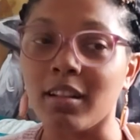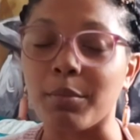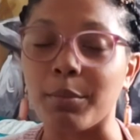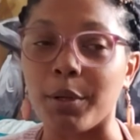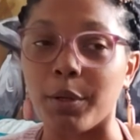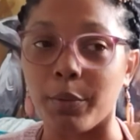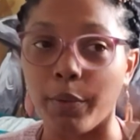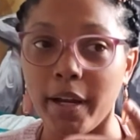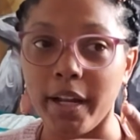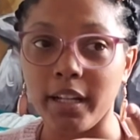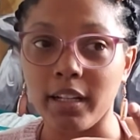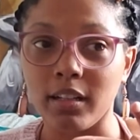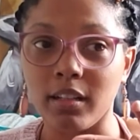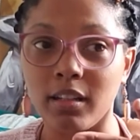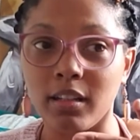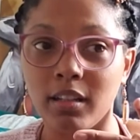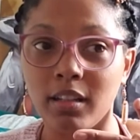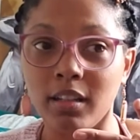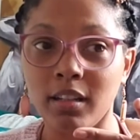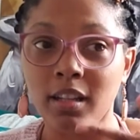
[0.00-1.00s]
gonna write,
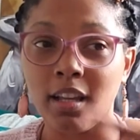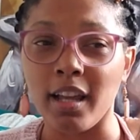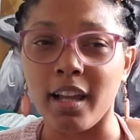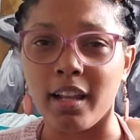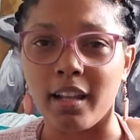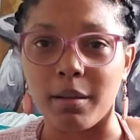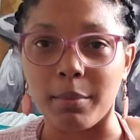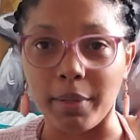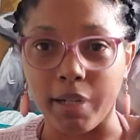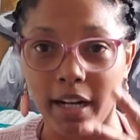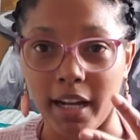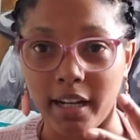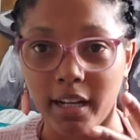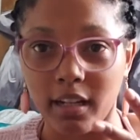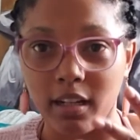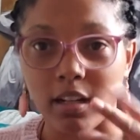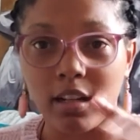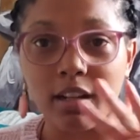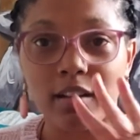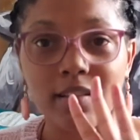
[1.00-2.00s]
and then I'm gonna edit.
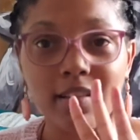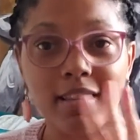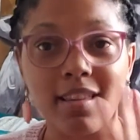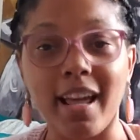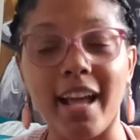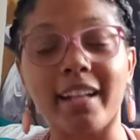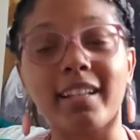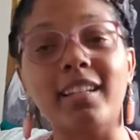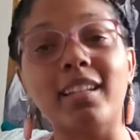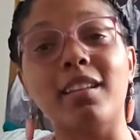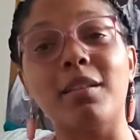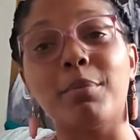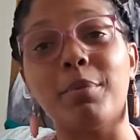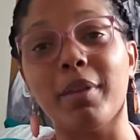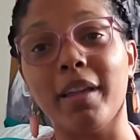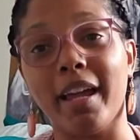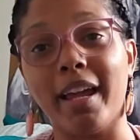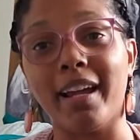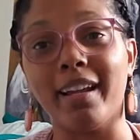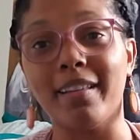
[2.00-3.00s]
That's the
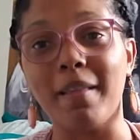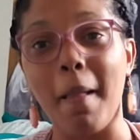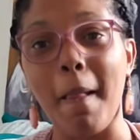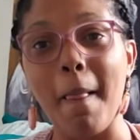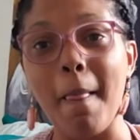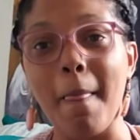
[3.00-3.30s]
plan